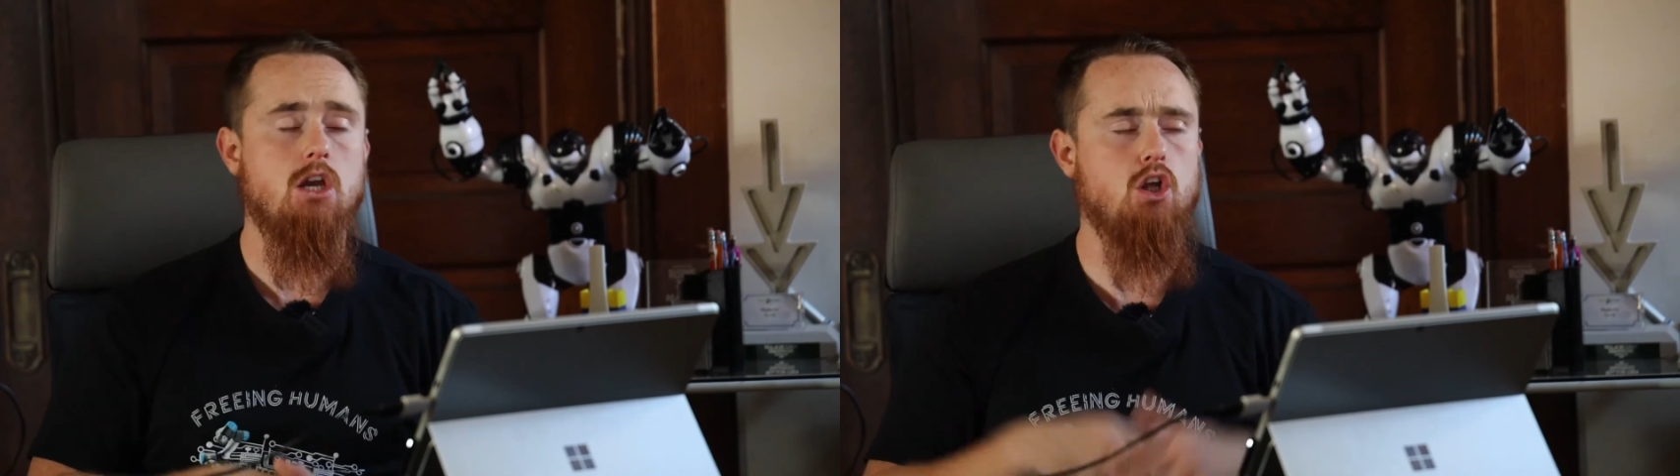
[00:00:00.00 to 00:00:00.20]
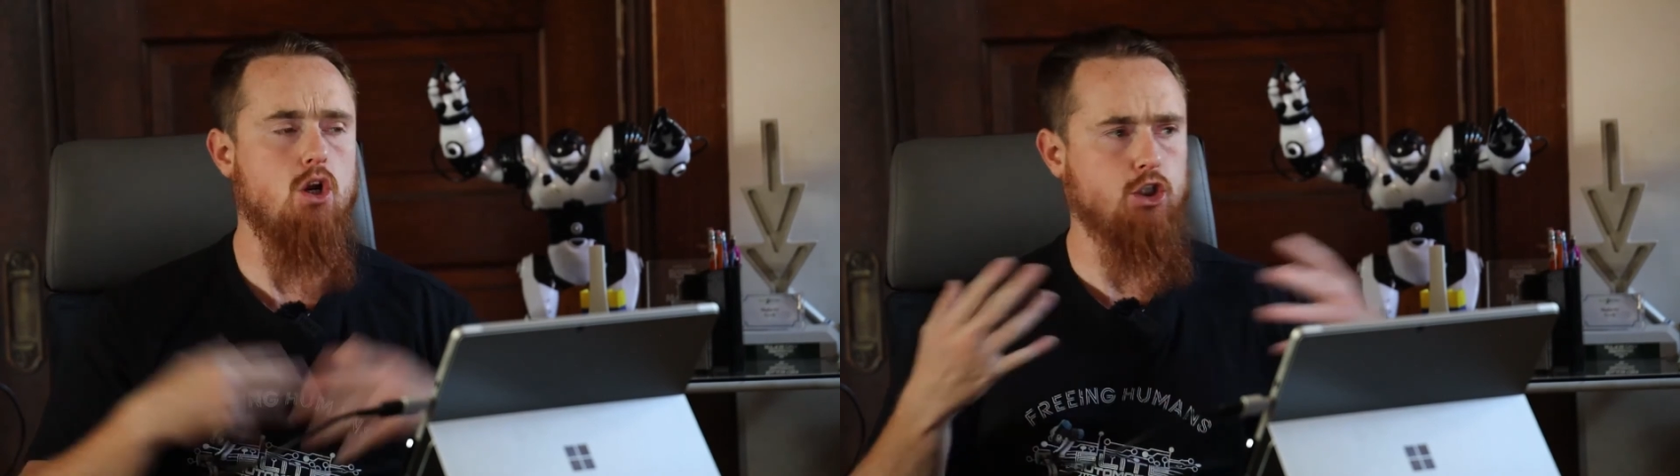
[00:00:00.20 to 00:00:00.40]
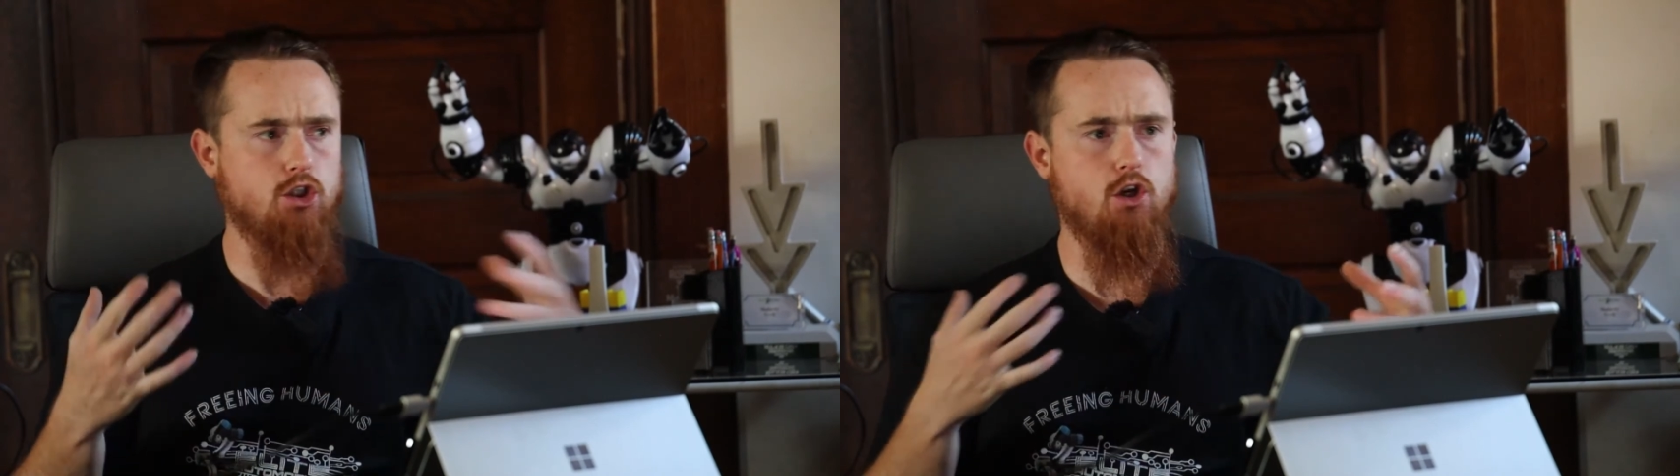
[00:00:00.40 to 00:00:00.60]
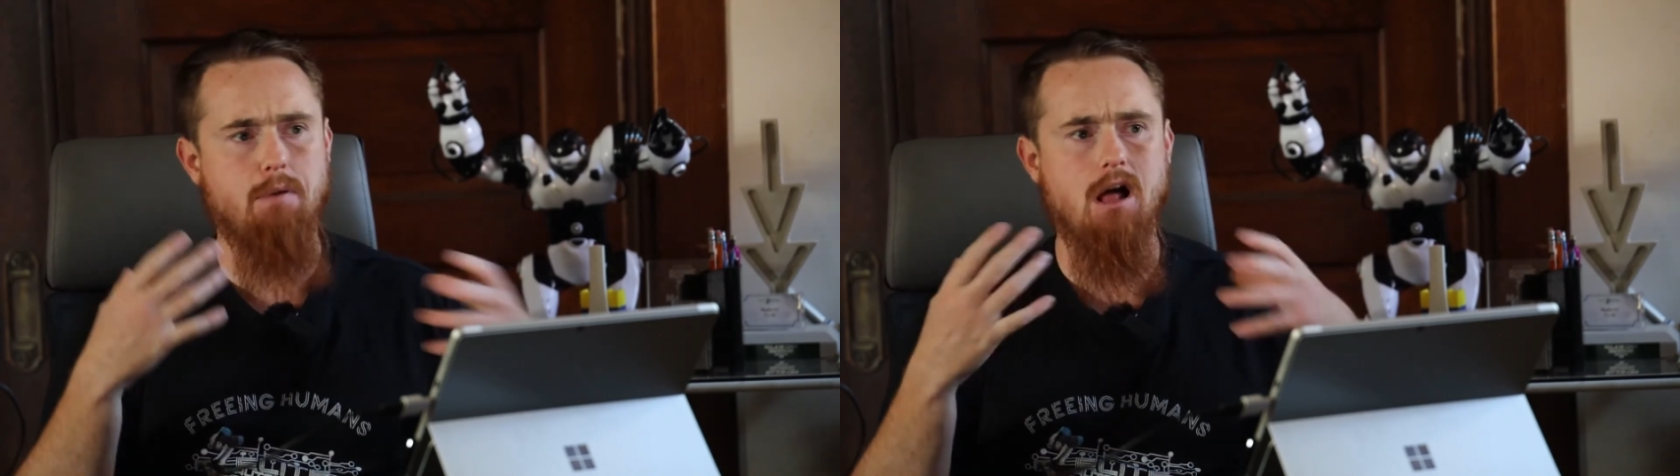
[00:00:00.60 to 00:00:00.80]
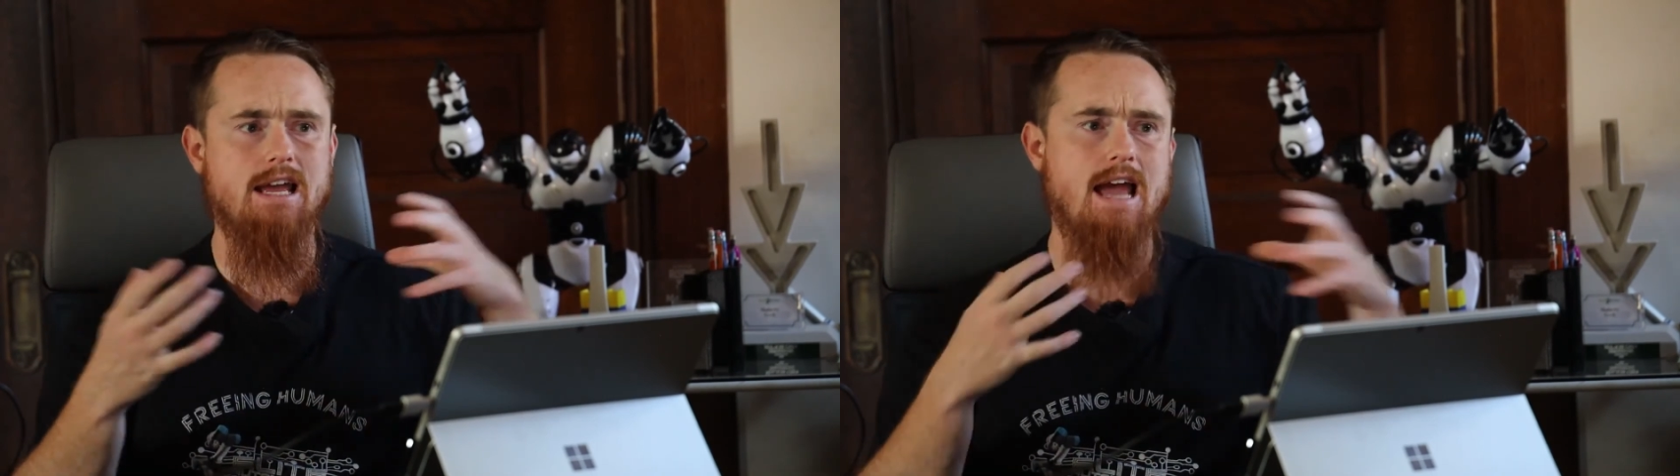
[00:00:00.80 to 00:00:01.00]
you know, you
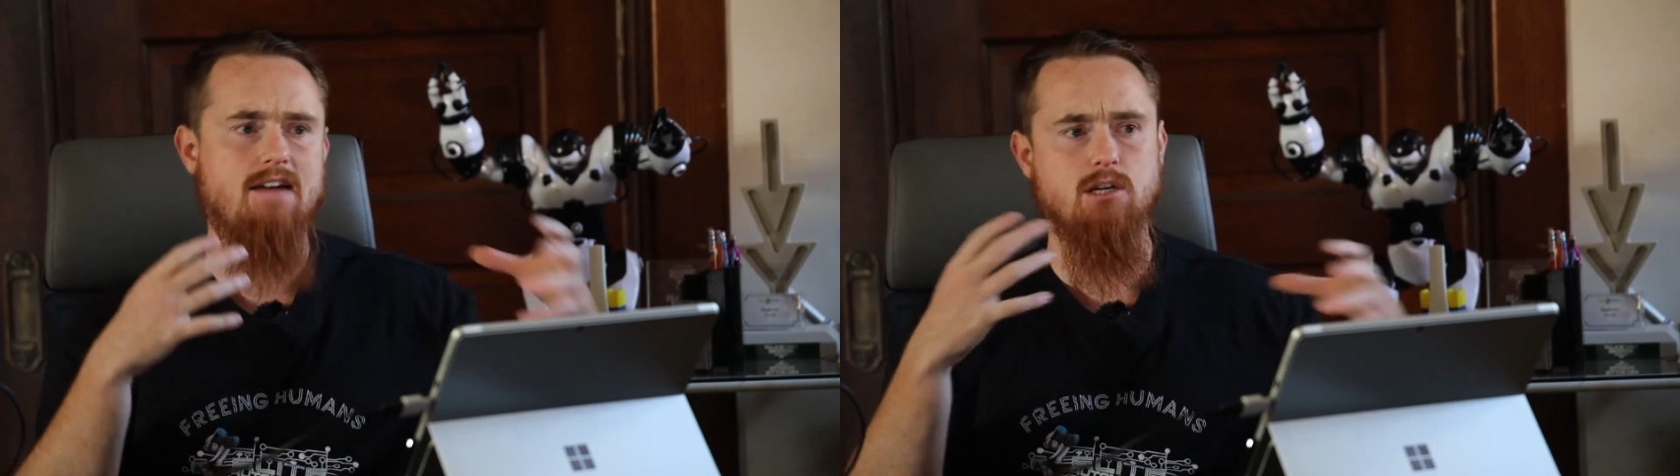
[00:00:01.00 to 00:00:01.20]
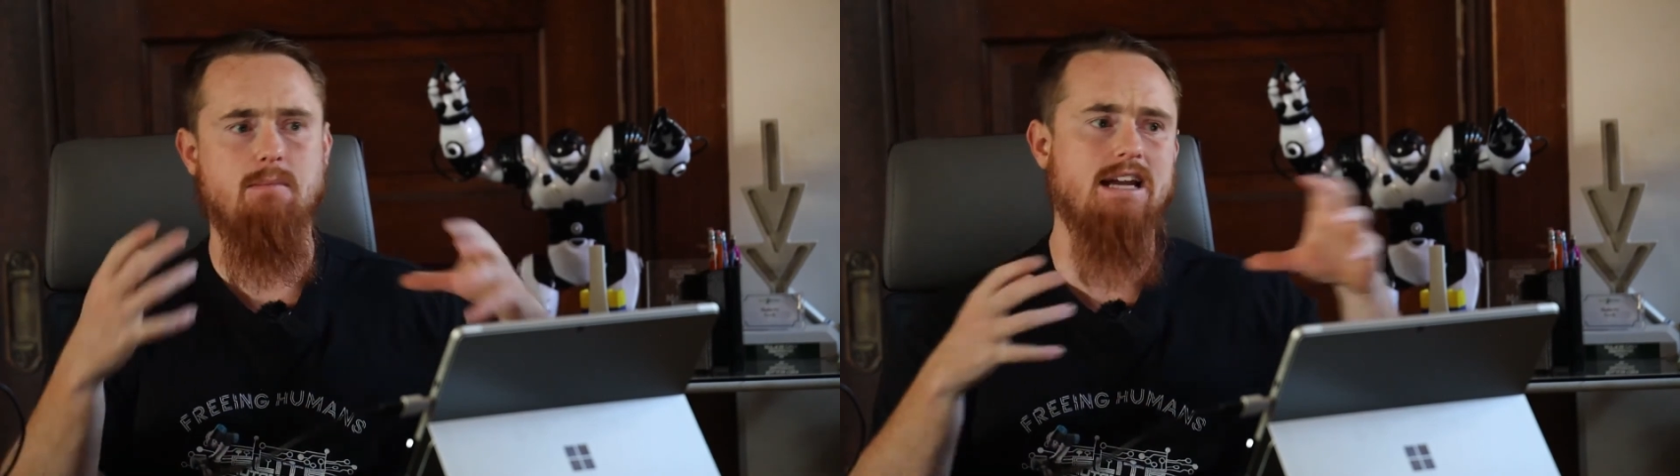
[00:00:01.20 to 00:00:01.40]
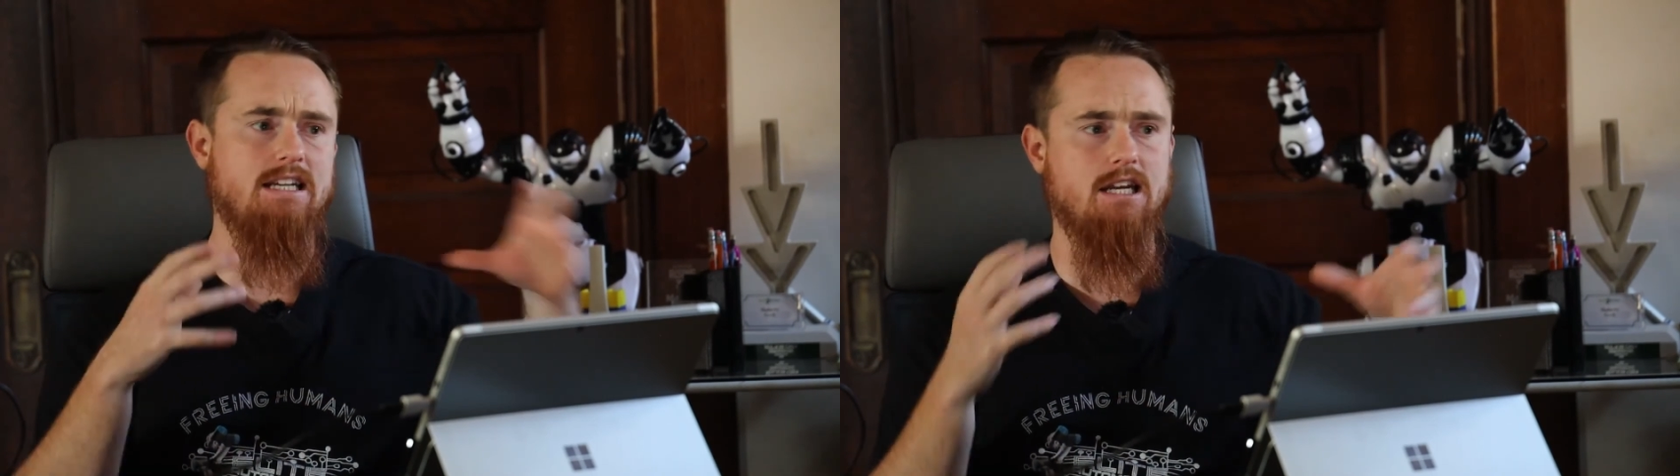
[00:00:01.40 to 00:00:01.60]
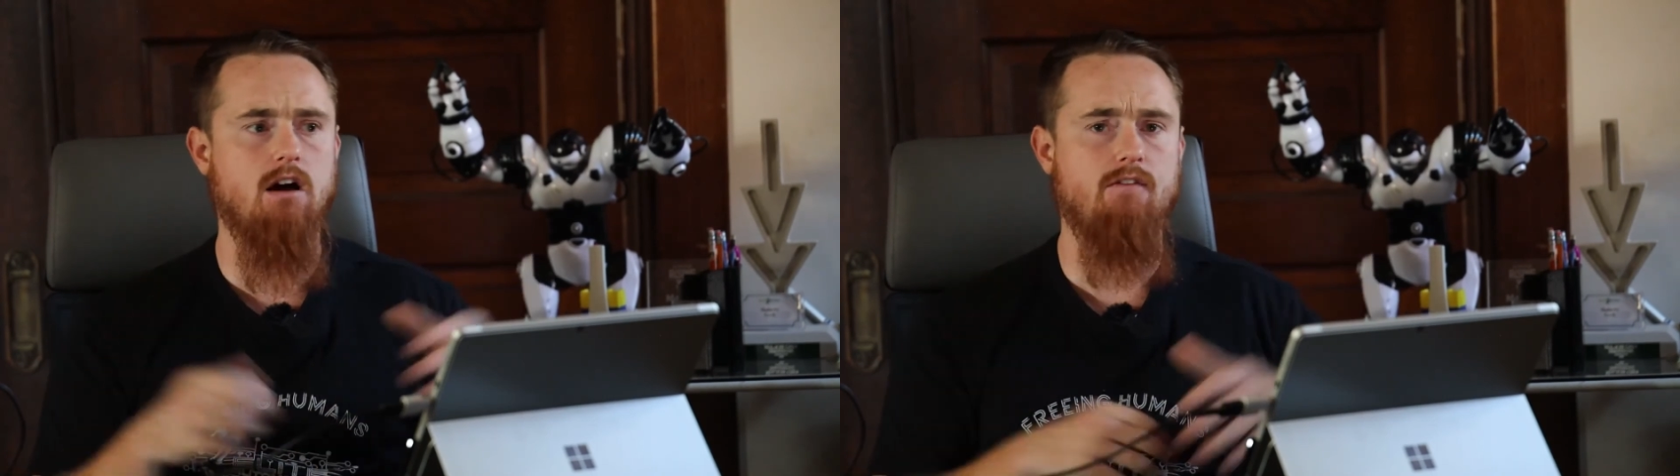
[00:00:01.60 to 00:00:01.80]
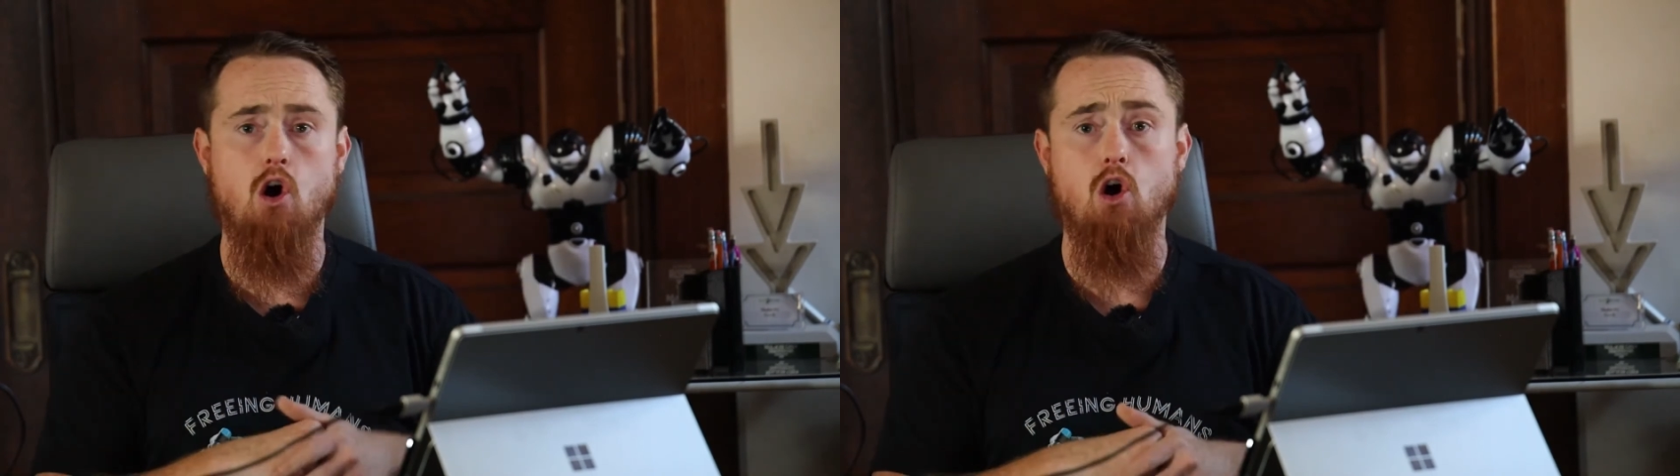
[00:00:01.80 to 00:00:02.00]
probably have some idea
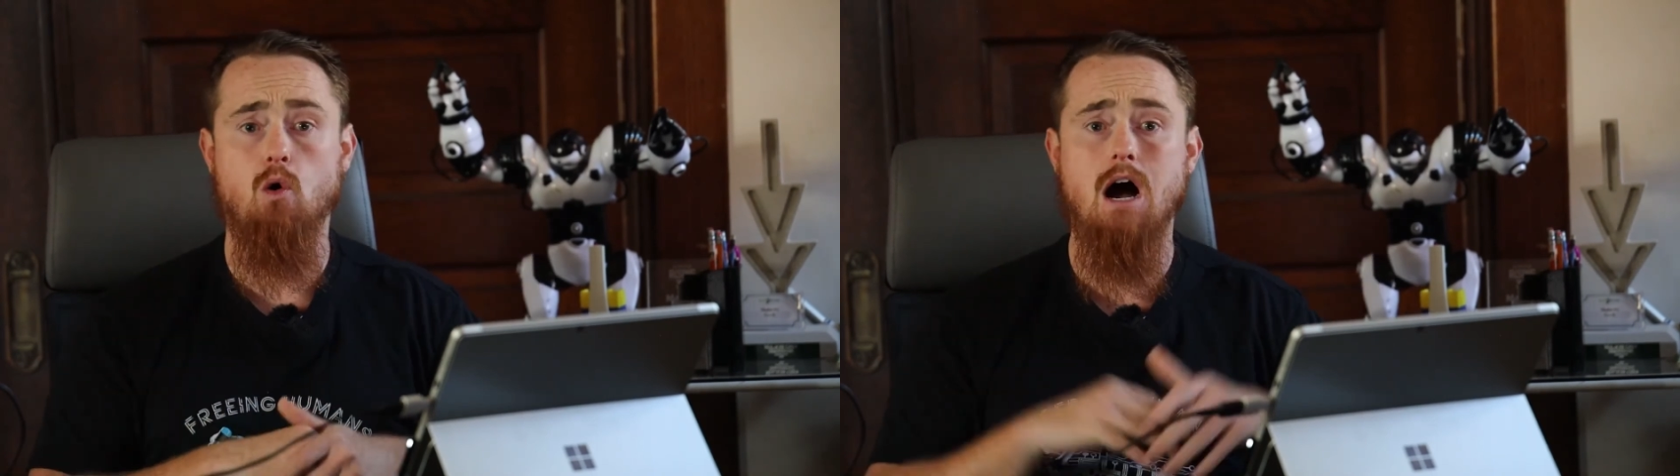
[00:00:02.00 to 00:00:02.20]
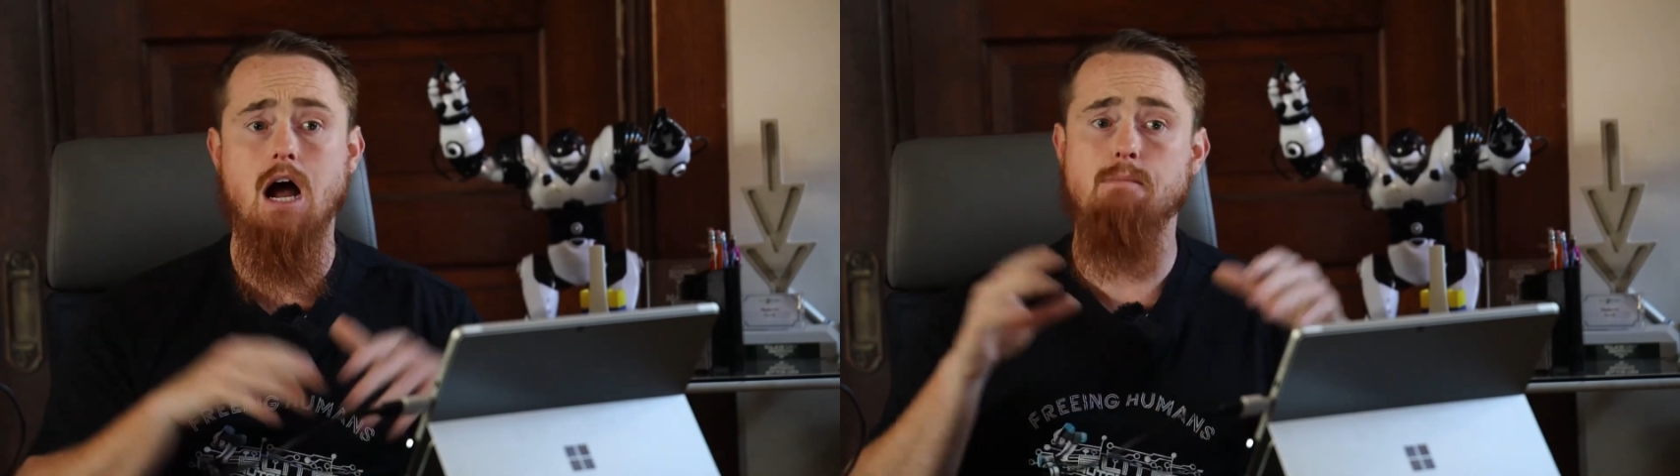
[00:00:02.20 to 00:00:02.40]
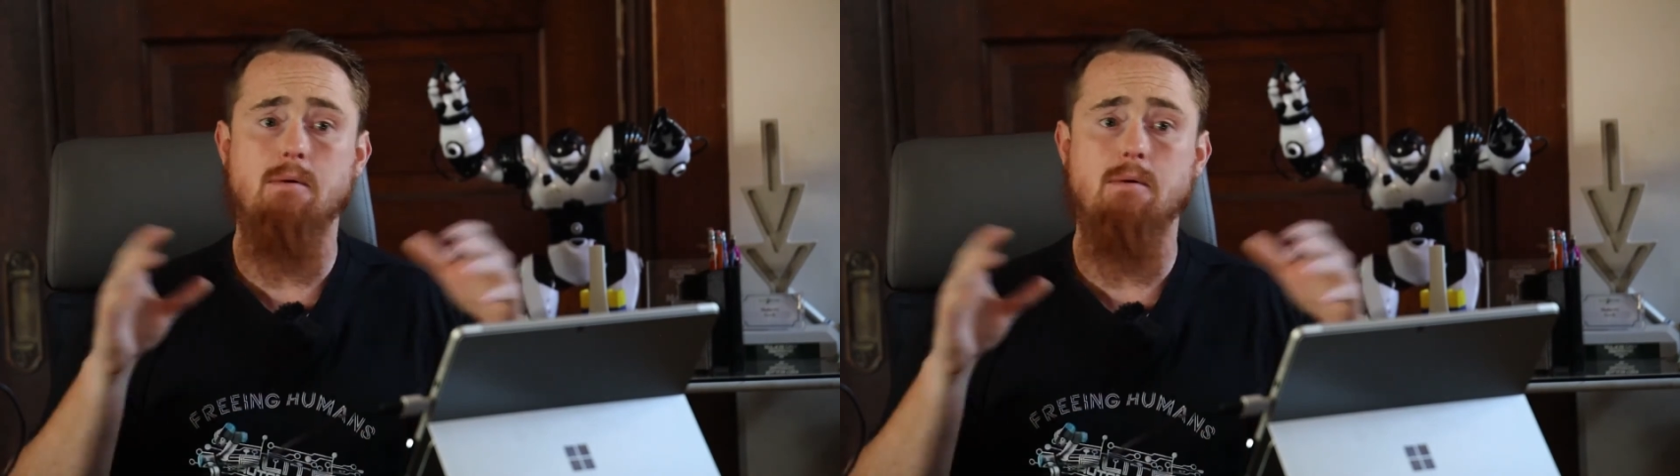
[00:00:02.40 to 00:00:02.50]
of ROI,